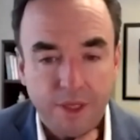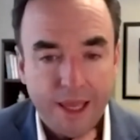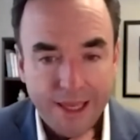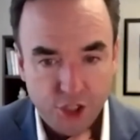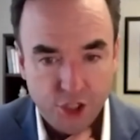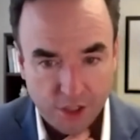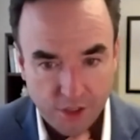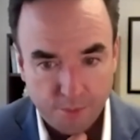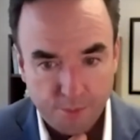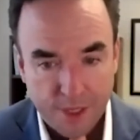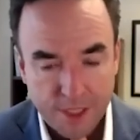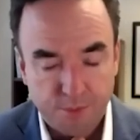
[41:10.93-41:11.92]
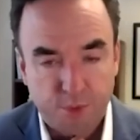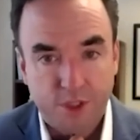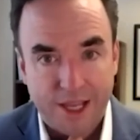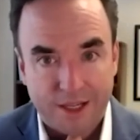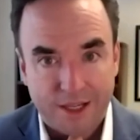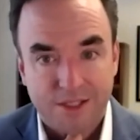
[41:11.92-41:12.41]
agent best
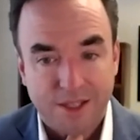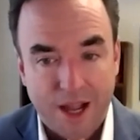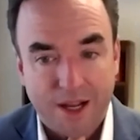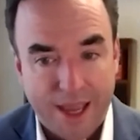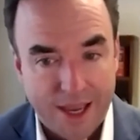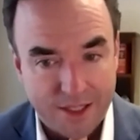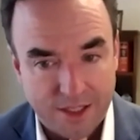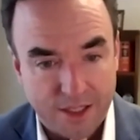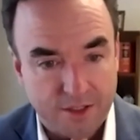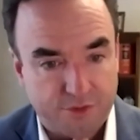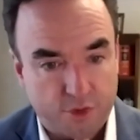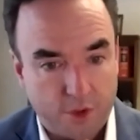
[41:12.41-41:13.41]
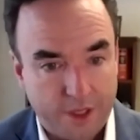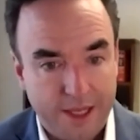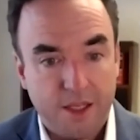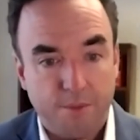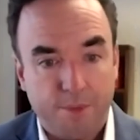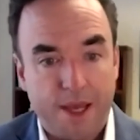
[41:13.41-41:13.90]
protect stock assets for an
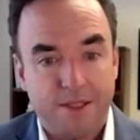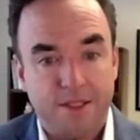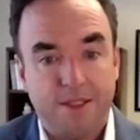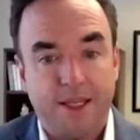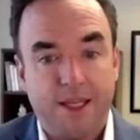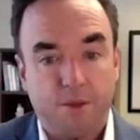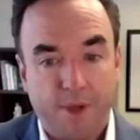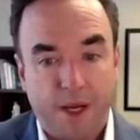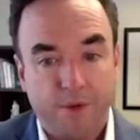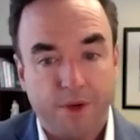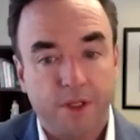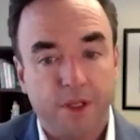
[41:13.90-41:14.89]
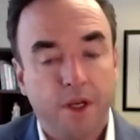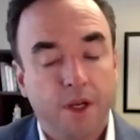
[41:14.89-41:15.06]
incapacitated parent